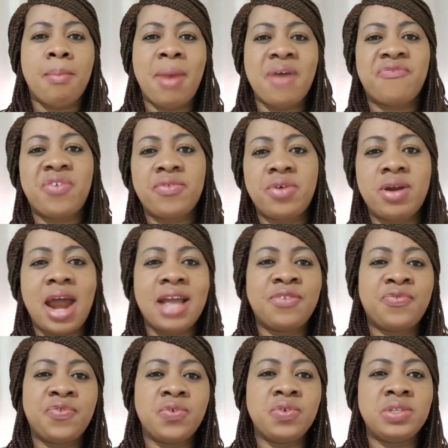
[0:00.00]
My
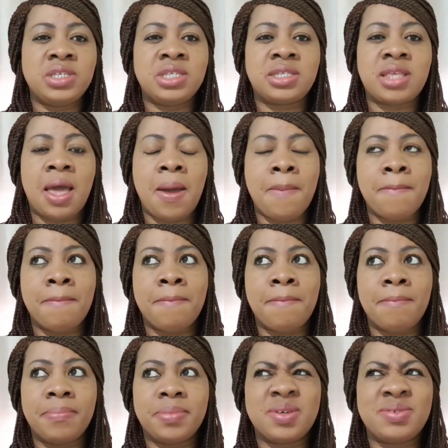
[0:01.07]
favorite food is,
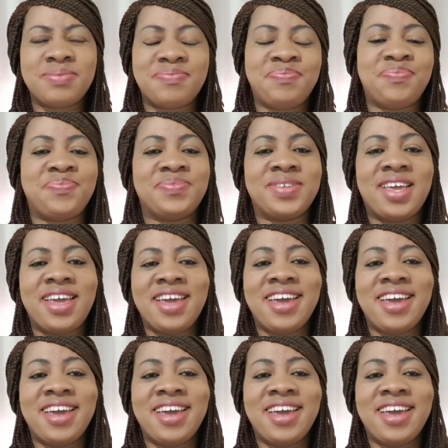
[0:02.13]
my